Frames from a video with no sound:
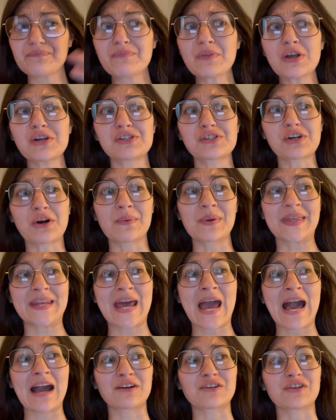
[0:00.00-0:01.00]
start with an
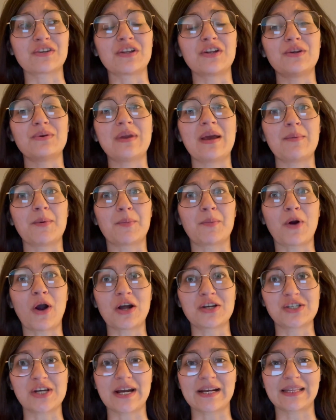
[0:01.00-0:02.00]
actor, then you name a
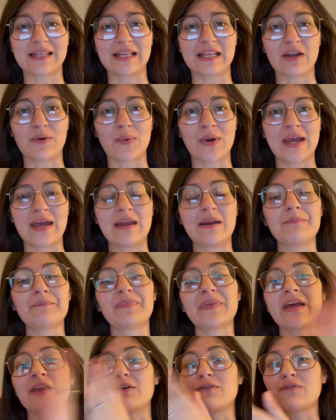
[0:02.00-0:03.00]
project that they were in,
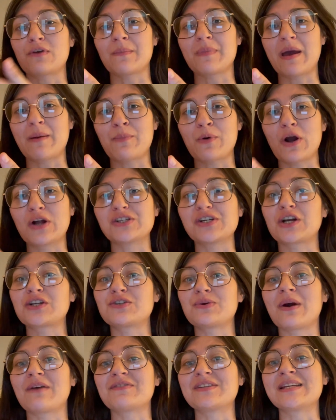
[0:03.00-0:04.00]
and then from that project
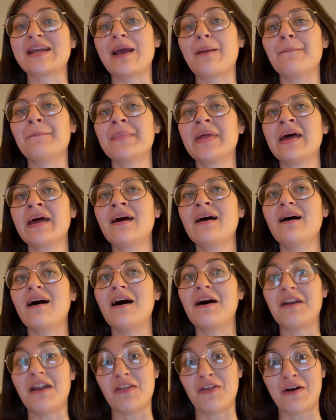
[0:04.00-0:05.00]
you have to name
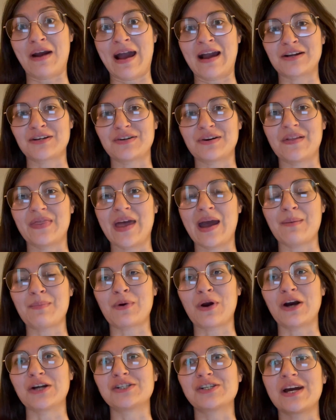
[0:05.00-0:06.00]
another actor in that
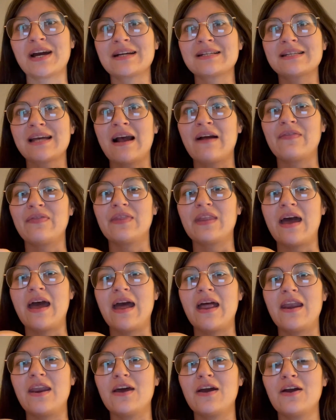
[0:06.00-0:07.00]
project, and
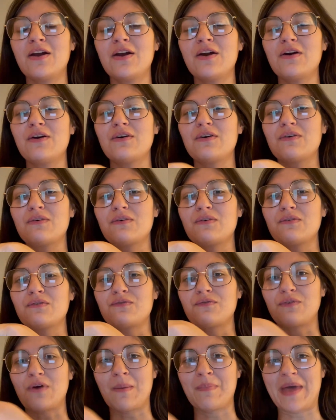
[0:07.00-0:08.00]
then
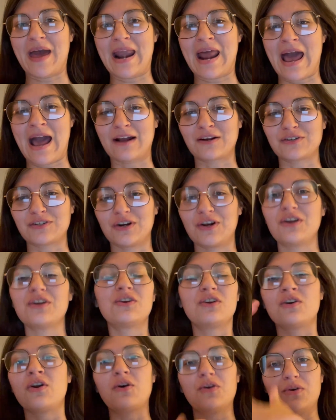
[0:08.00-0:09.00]
from that actor,
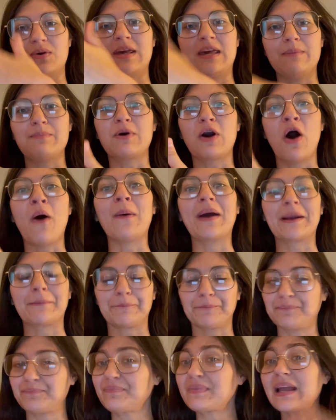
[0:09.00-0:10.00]
you keep going
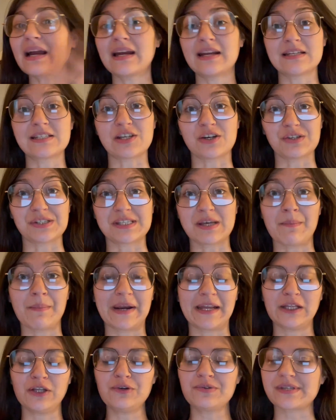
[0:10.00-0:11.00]
until
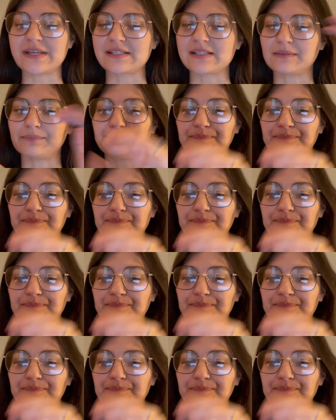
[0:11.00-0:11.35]
somebody loses.